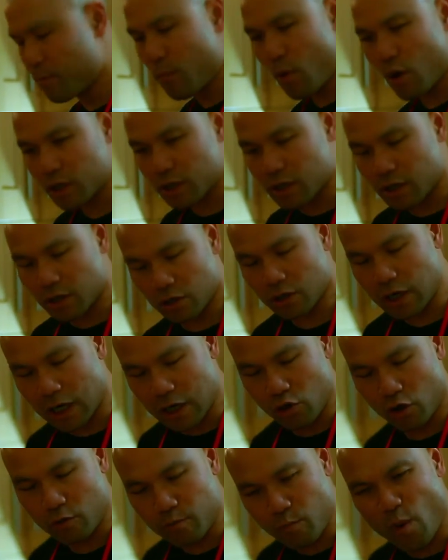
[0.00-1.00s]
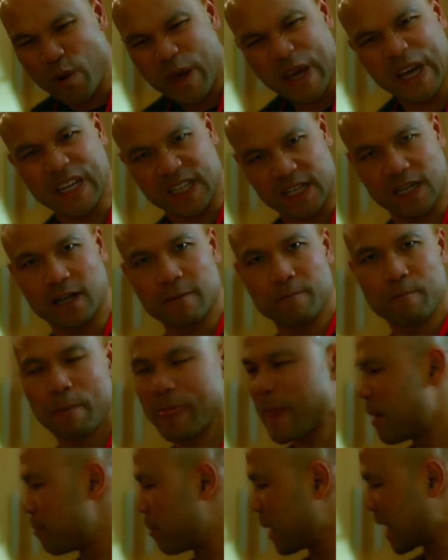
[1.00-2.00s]
a lot more heat.
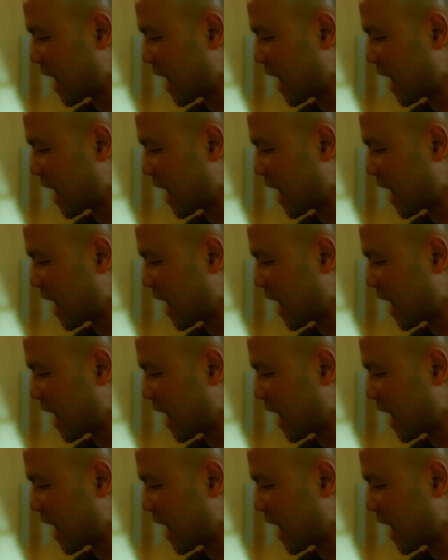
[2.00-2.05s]
But